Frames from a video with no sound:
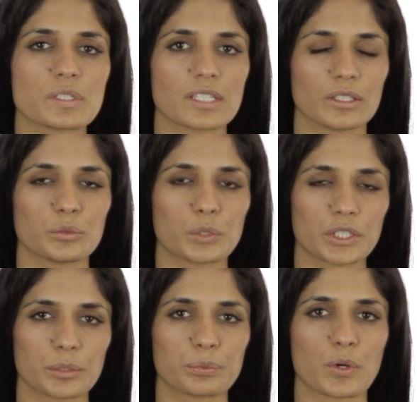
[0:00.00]
Skilled
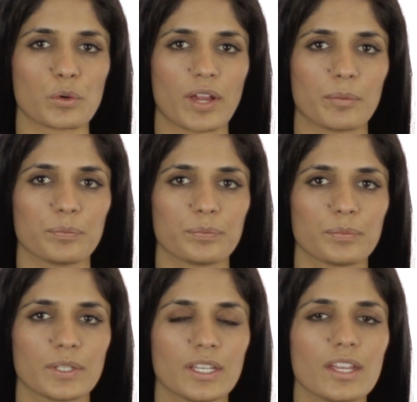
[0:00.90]
Worker Program.
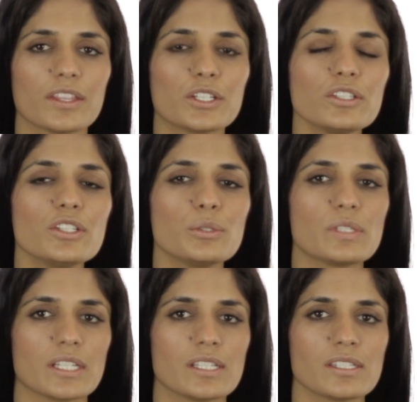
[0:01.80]
The good
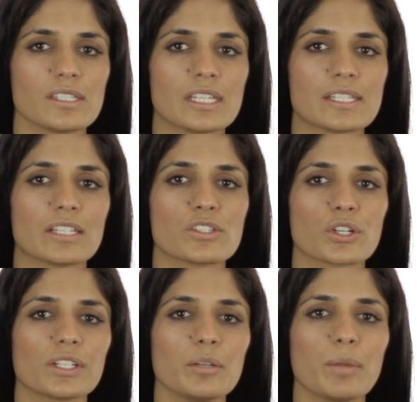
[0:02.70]
news is that
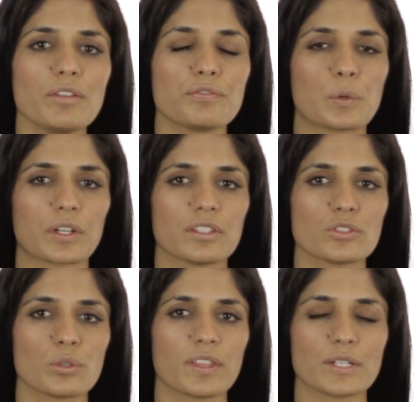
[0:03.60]
starting May 4th,
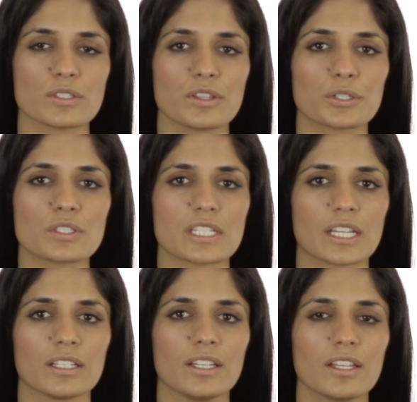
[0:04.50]

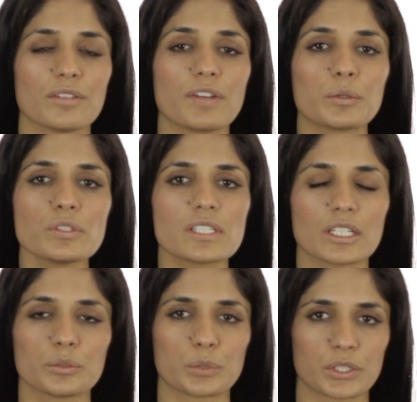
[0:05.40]
2013, the Federal
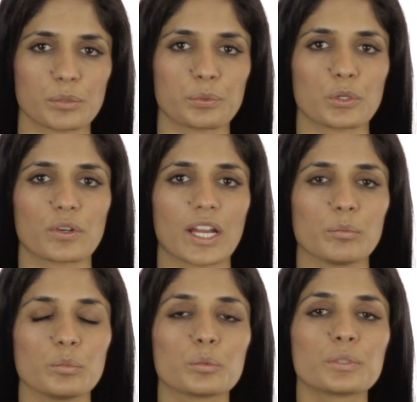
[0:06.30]
Skilled Worker
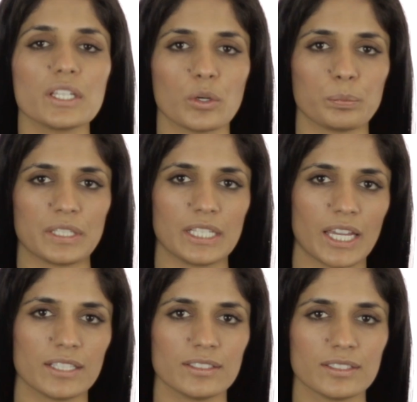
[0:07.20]
Program will reopen
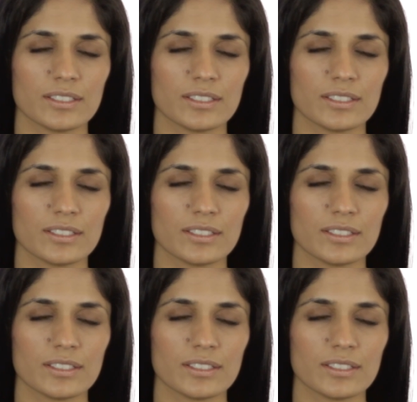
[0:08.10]
again.